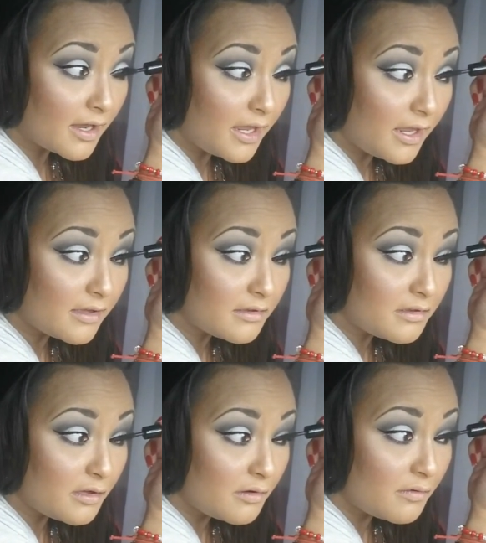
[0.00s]

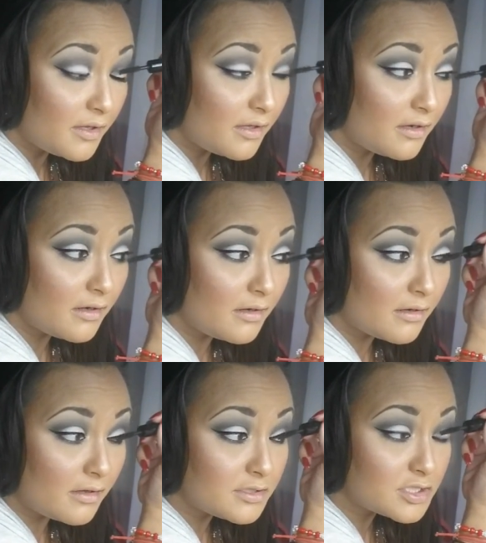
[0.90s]
Can't do it.
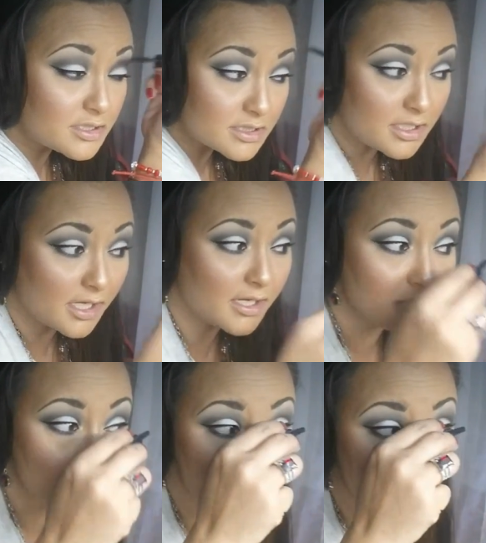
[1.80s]
Just can't
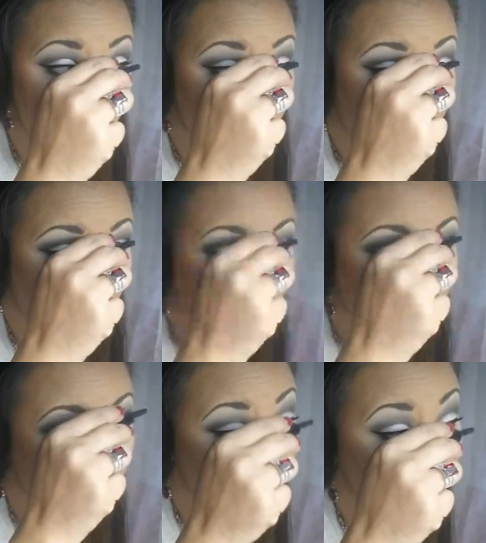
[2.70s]
do it, Captain.